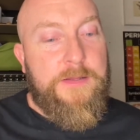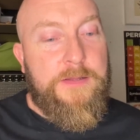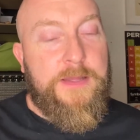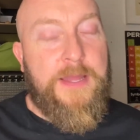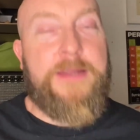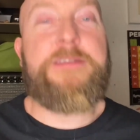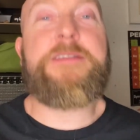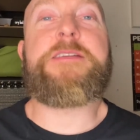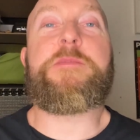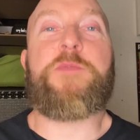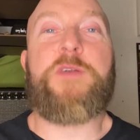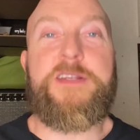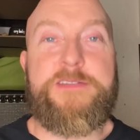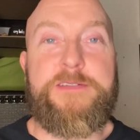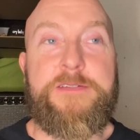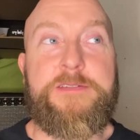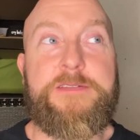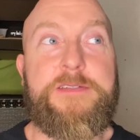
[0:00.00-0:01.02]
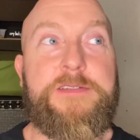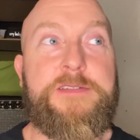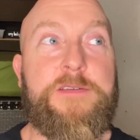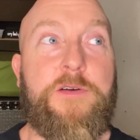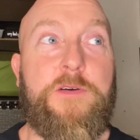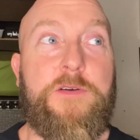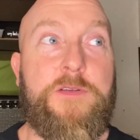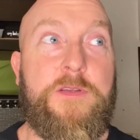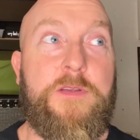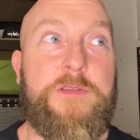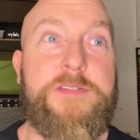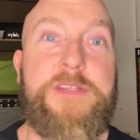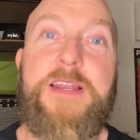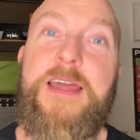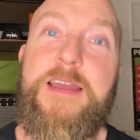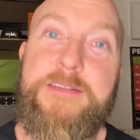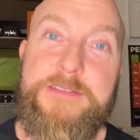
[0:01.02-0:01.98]
antidepressants, or
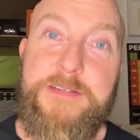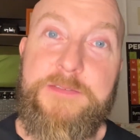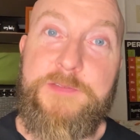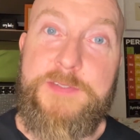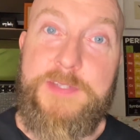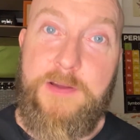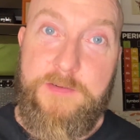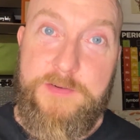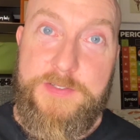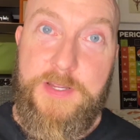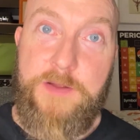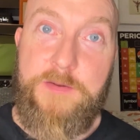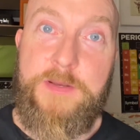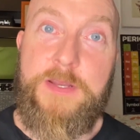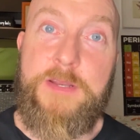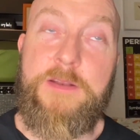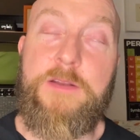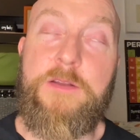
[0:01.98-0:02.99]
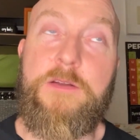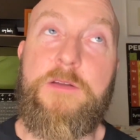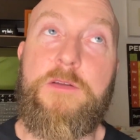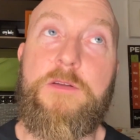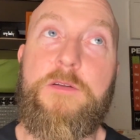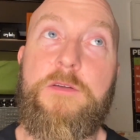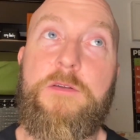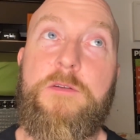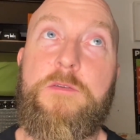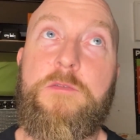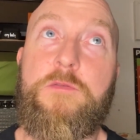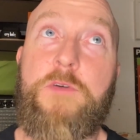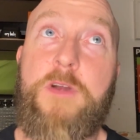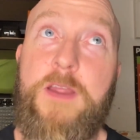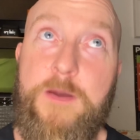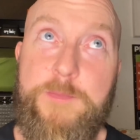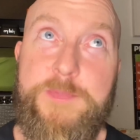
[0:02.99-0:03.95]
selective serotonin
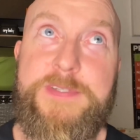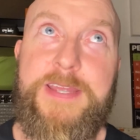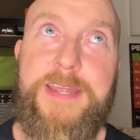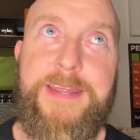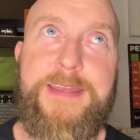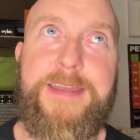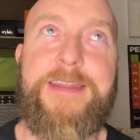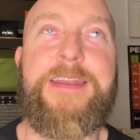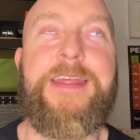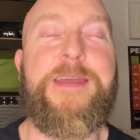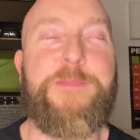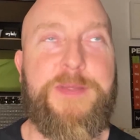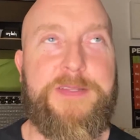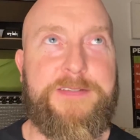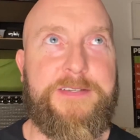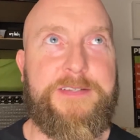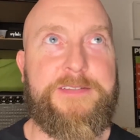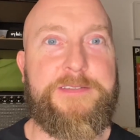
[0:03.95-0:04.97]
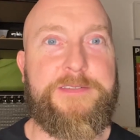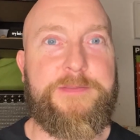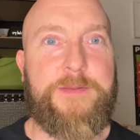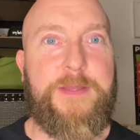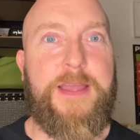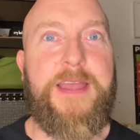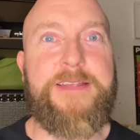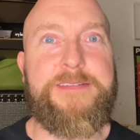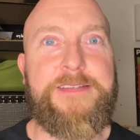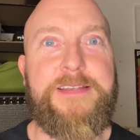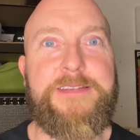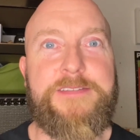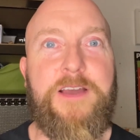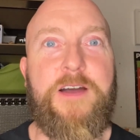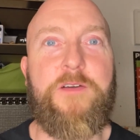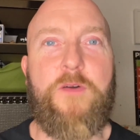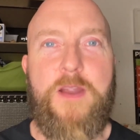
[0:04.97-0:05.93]
reuptake inhibitors,
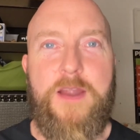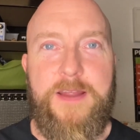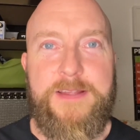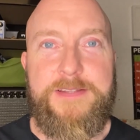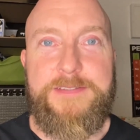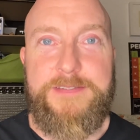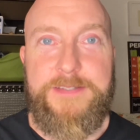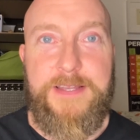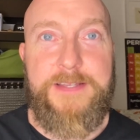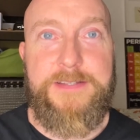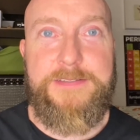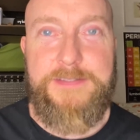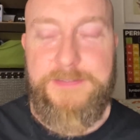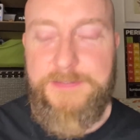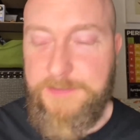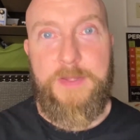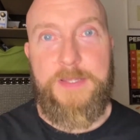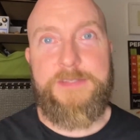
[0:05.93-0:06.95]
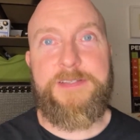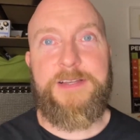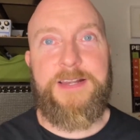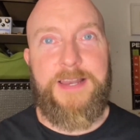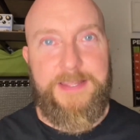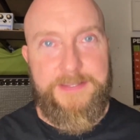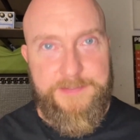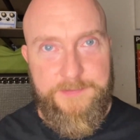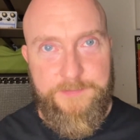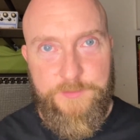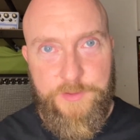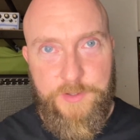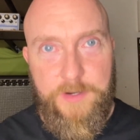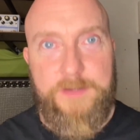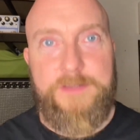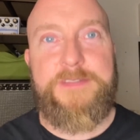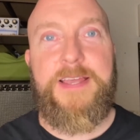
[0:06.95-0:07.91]
SSRIs, as it's a class of
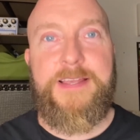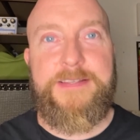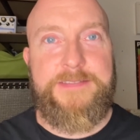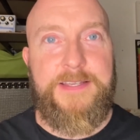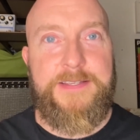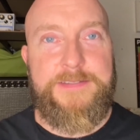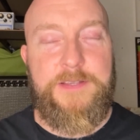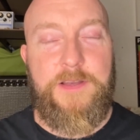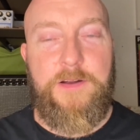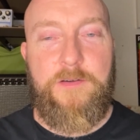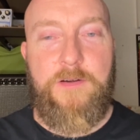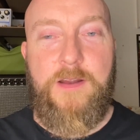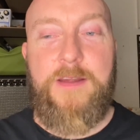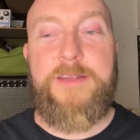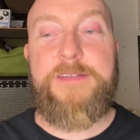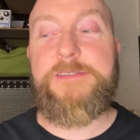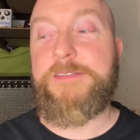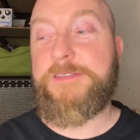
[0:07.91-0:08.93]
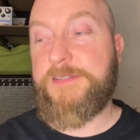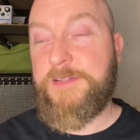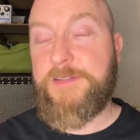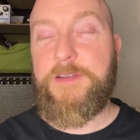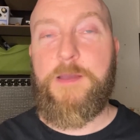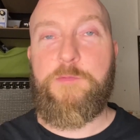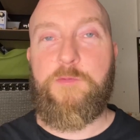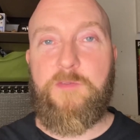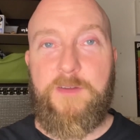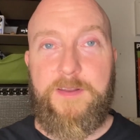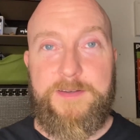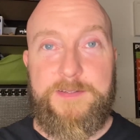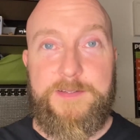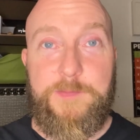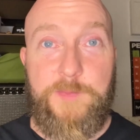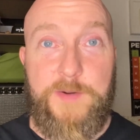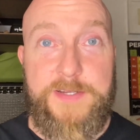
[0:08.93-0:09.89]
drugs, SSRIs, it's a type of
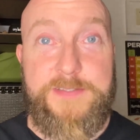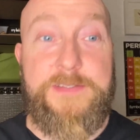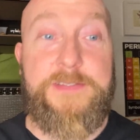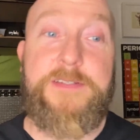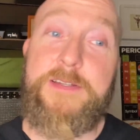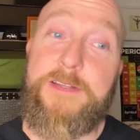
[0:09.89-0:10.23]
antidepressant,